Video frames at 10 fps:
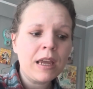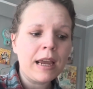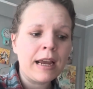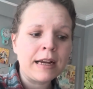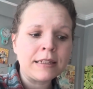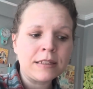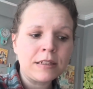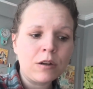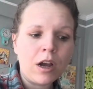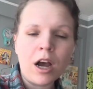And
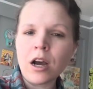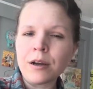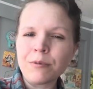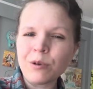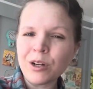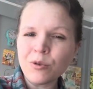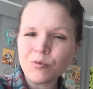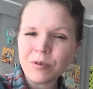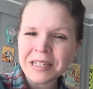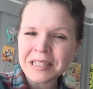we don't
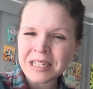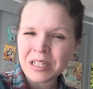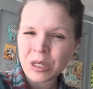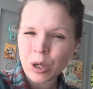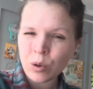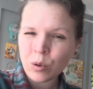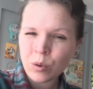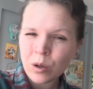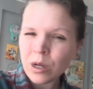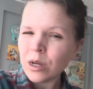really know